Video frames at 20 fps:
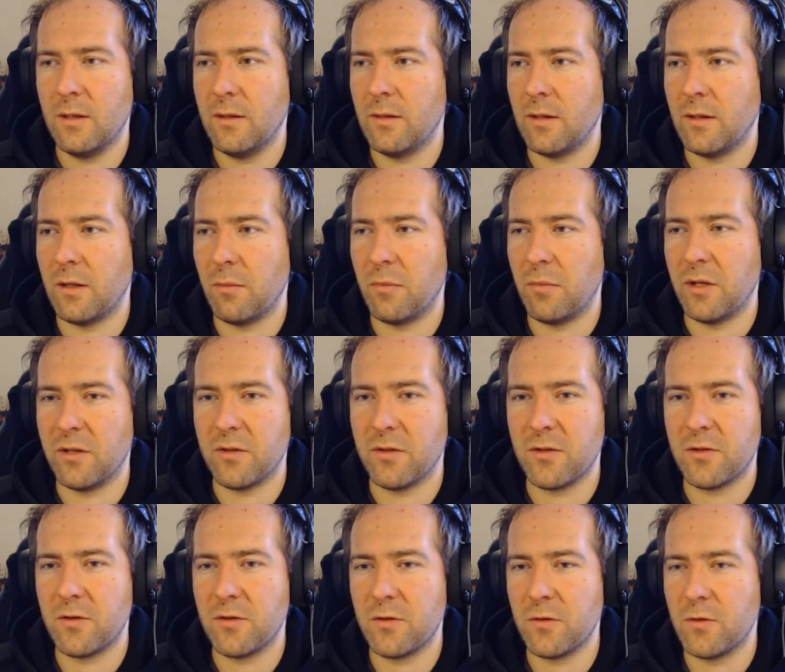That appears
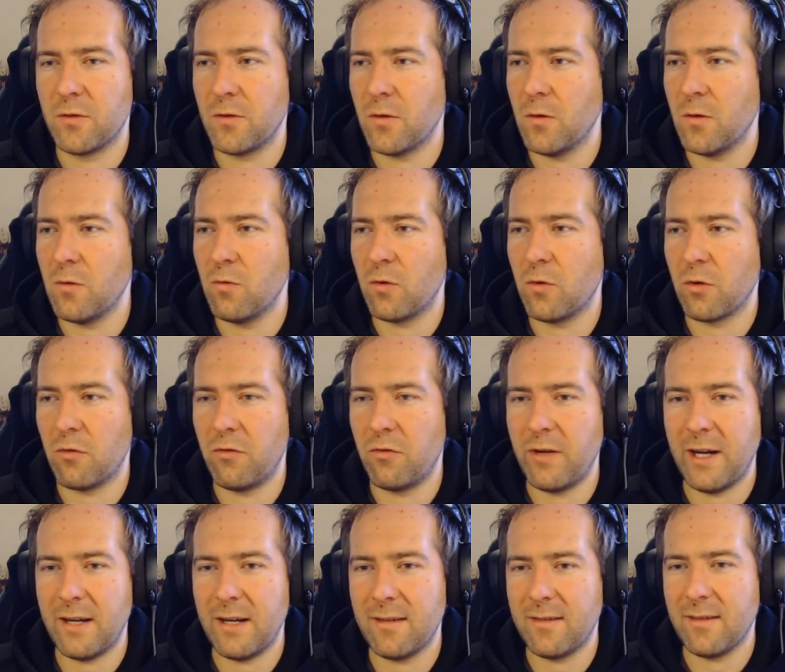so
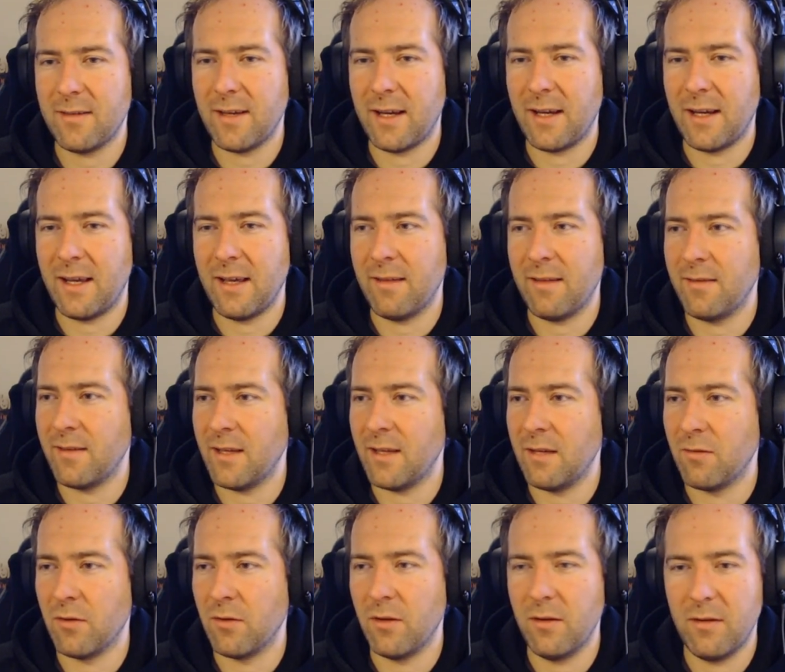correct. I cannot
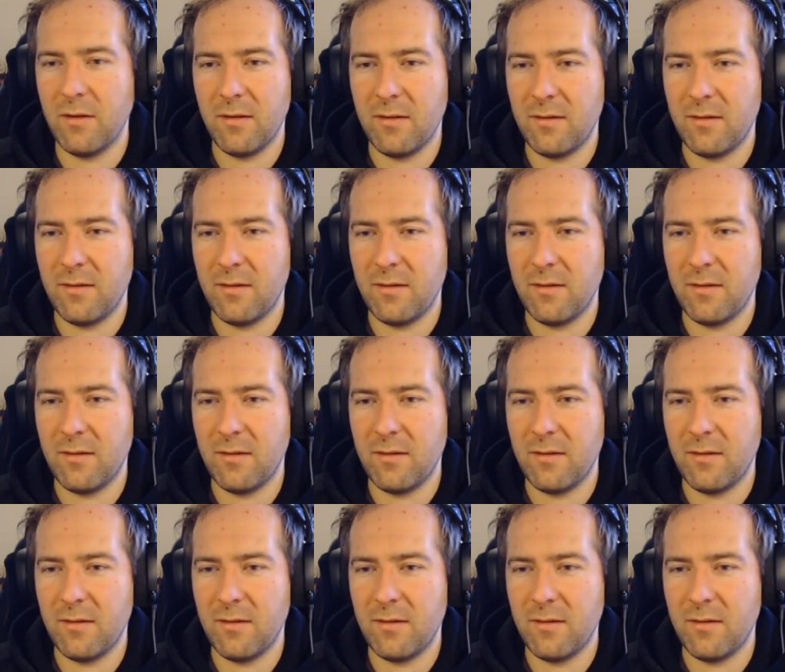even.